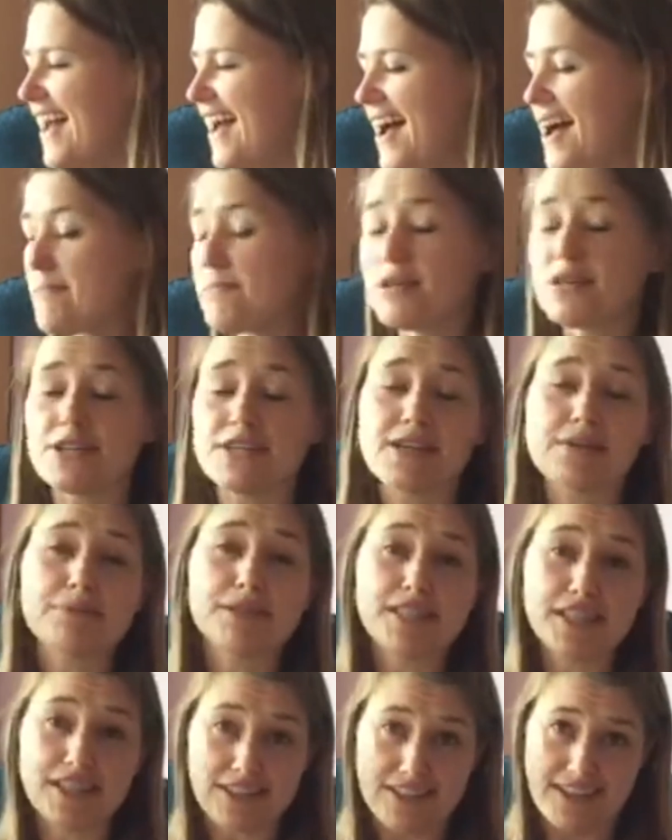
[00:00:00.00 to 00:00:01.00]
Amelia
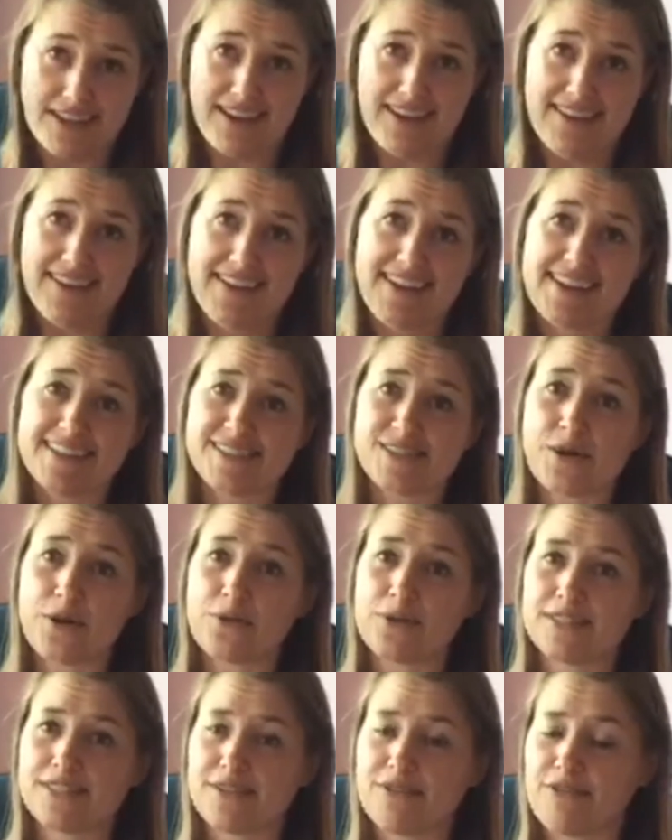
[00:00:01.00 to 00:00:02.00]
Bedelia is
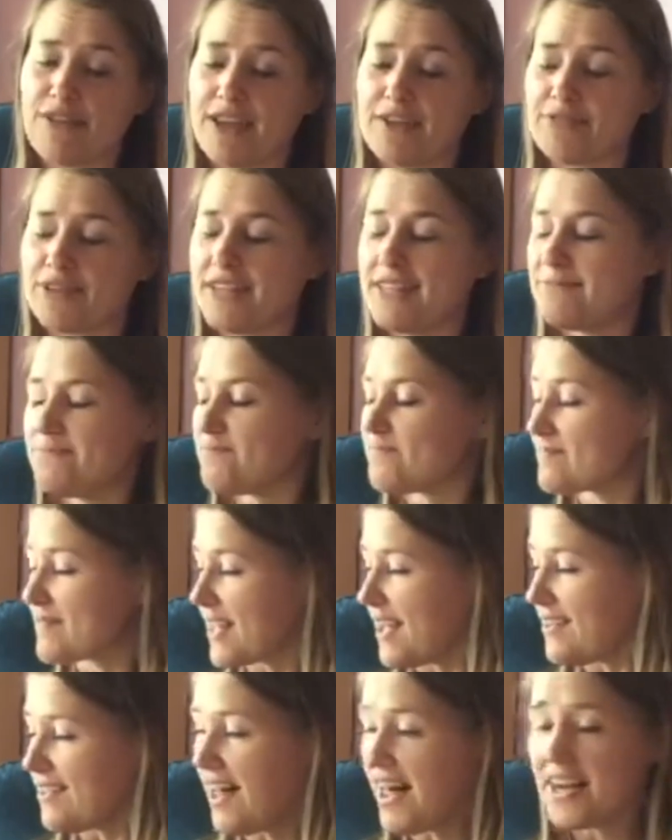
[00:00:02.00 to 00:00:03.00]
always a favorite.
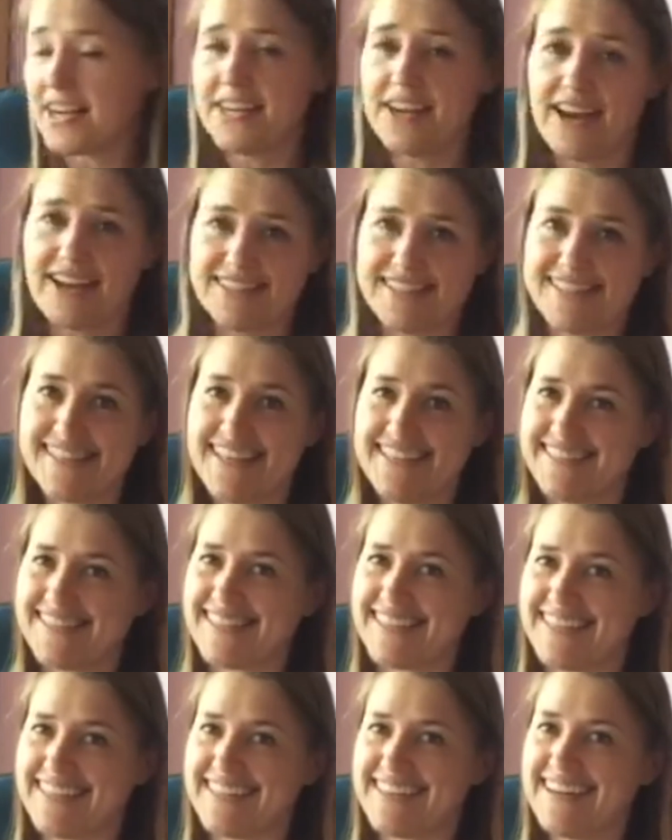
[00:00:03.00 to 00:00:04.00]
A lot of nonsense
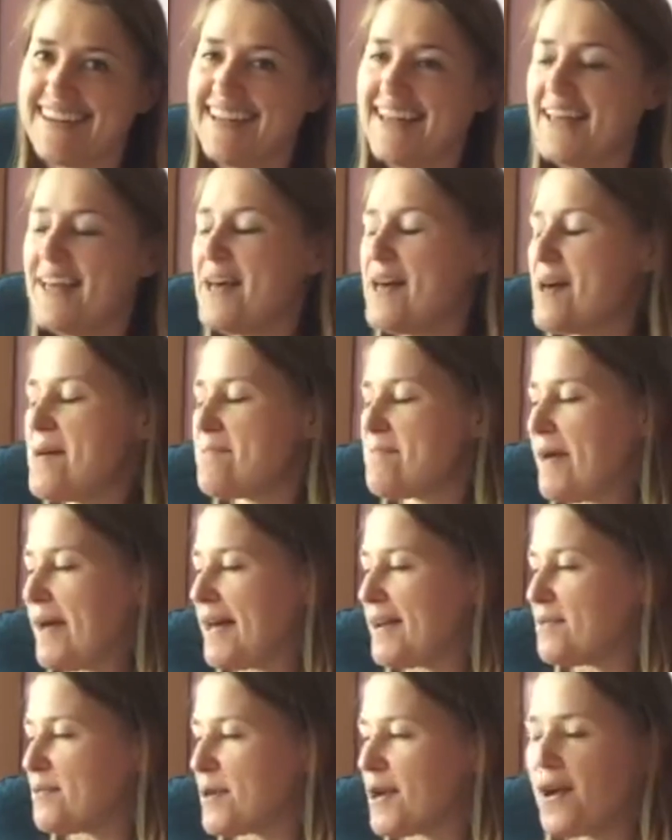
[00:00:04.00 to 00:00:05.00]
here,
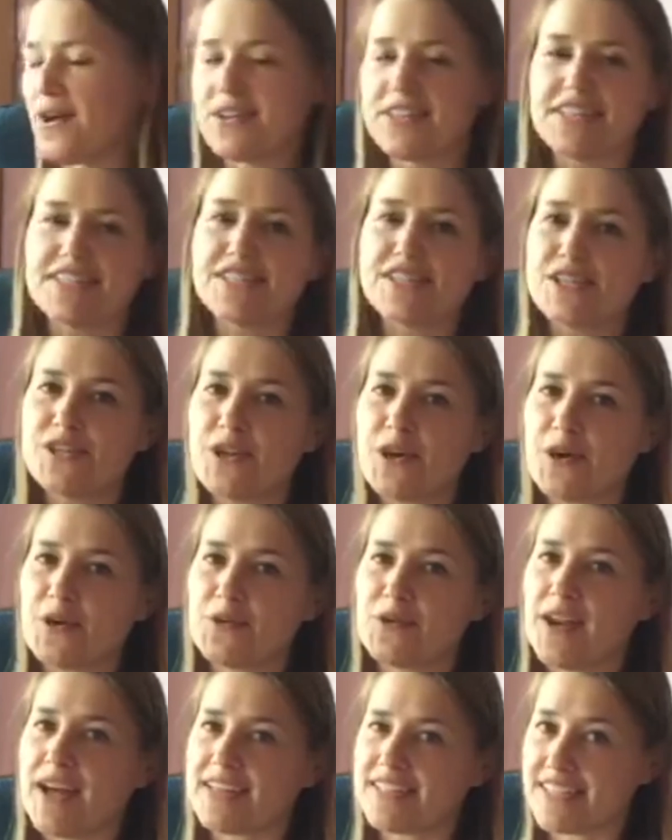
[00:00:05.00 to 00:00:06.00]
but we all need to know
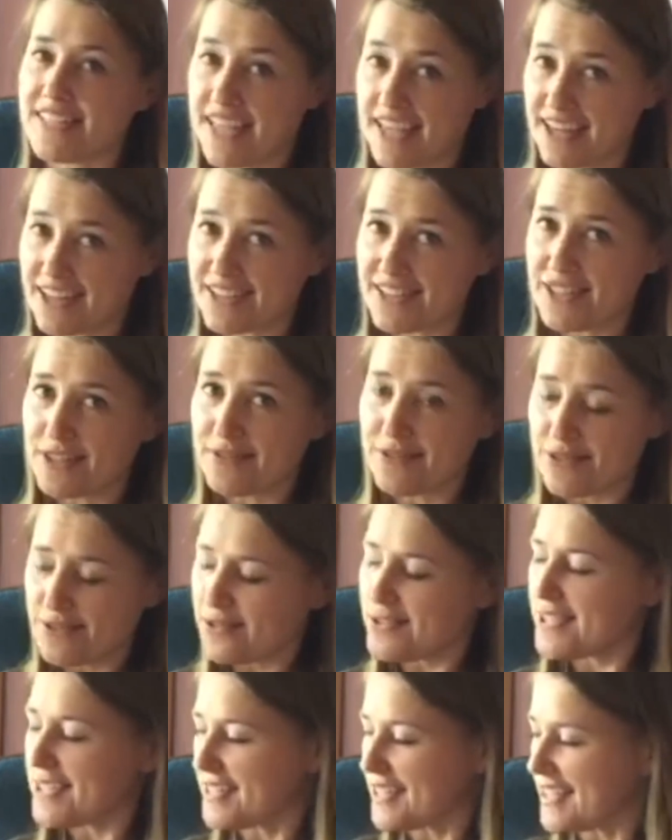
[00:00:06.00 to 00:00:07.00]
not to take ourselves too
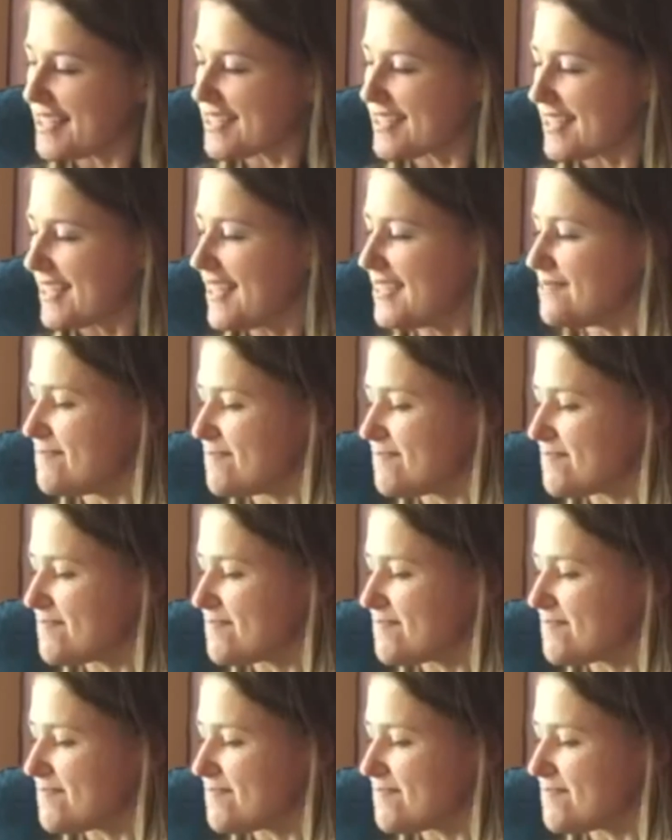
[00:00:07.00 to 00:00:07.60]
seriously